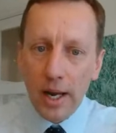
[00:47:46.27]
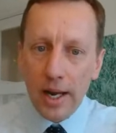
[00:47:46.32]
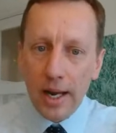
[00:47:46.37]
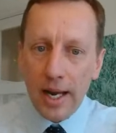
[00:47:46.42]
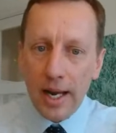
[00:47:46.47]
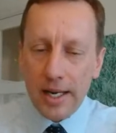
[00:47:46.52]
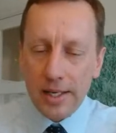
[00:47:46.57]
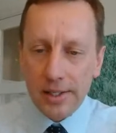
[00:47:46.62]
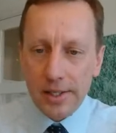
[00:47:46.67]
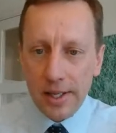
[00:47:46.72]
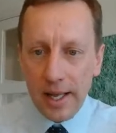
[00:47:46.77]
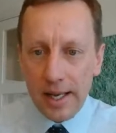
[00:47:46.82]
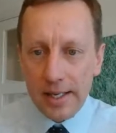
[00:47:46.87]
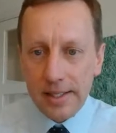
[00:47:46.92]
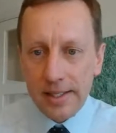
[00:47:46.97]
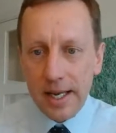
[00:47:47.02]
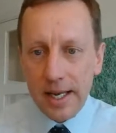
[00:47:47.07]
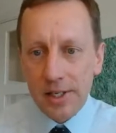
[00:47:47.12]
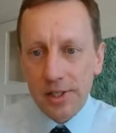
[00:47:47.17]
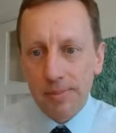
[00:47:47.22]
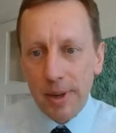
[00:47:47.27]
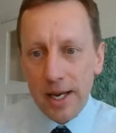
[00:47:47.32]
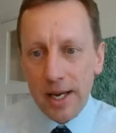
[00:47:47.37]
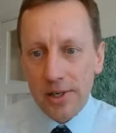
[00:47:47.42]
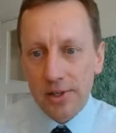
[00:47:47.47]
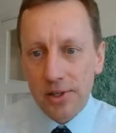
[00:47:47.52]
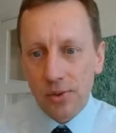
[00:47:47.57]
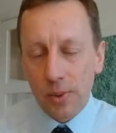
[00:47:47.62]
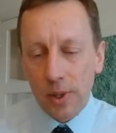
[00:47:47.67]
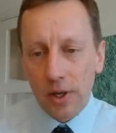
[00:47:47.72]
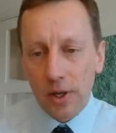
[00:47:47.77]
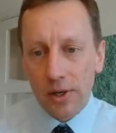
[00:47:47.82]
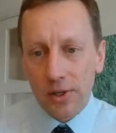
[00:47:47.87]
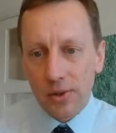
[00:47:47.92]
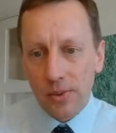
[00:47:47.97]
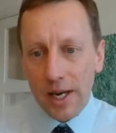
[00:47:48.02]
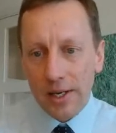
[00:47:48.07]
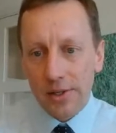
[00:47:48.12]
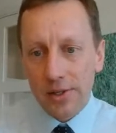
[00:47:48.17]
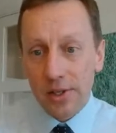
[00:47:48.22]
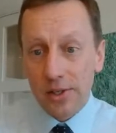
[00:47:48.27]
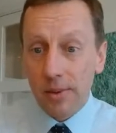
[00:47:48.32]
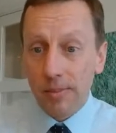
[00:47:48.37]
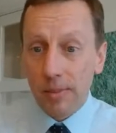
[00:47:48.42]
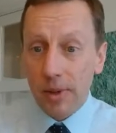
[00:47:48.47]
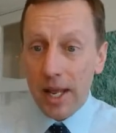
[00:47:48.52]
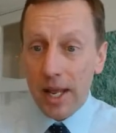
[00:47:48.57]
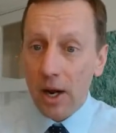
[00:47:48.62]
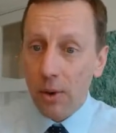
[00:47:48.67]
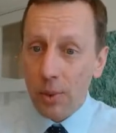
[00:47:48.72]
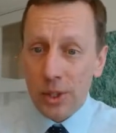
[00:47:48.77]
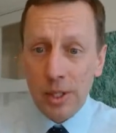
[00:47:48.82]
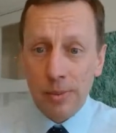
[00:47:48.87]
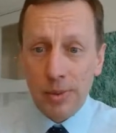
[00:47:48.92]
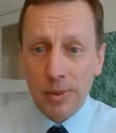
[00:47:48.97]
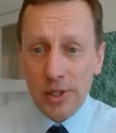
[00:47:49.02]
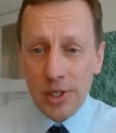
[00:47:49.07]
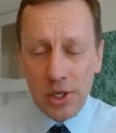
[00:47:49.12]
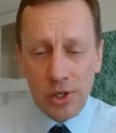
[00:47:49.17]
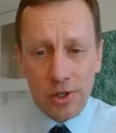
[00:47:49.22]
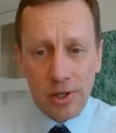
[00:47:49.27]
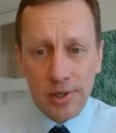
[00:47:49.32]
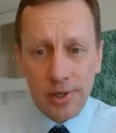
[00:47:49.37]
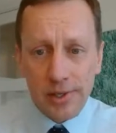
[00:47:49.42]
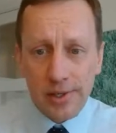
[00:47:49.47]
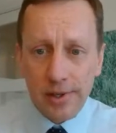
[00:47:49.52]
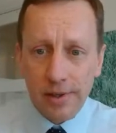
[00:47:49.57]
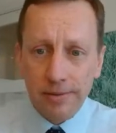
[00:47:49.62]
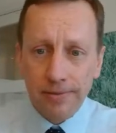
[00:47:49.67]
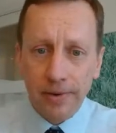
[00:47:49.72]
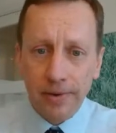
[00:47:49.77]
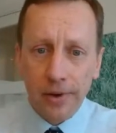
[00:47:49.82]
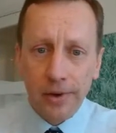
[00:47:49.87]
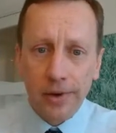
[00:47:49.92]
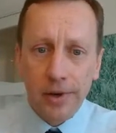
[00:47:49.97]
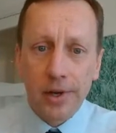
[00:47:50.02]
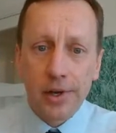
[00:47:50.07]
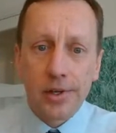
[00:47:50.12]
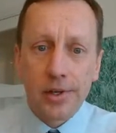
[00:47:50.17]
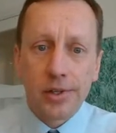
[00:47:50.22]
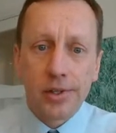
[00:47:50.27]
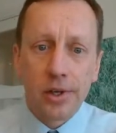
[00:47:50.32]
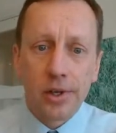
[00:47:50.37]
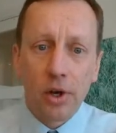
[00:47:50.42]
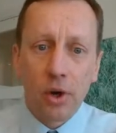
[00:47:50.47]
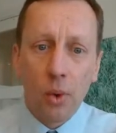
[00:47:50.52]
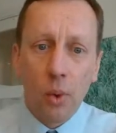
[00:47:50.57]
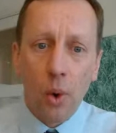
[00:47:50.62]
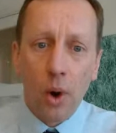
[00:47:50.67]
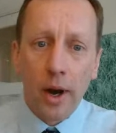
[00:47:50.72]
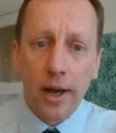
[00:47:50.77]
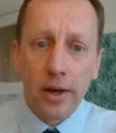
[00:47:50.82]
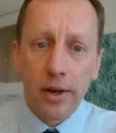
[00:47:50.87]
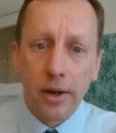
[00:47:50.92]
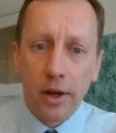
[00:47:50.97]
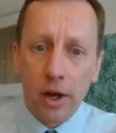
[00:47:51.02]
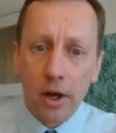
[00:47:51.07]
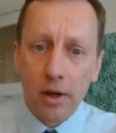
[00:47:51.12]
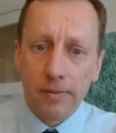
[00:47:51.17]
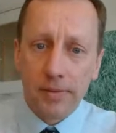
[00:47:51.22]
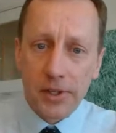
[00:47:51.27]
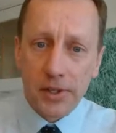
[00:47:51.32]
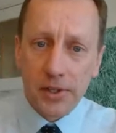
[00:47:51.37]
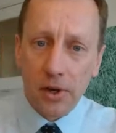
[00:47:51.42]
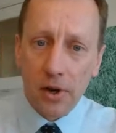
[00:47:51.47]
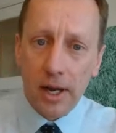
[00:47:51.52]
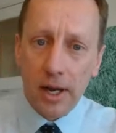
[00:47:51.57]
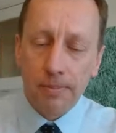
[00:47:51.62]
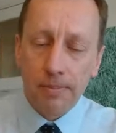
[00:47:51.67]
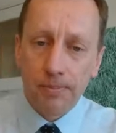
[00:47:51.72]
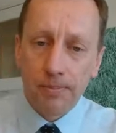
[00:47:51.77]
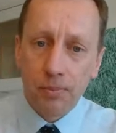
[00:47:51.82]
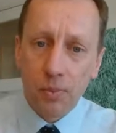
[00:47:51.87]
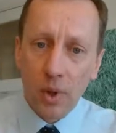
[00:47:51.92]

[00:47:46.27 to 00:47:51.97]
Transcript: into that debt space as we look to exit some of the equity positions that the fund has acquired over time.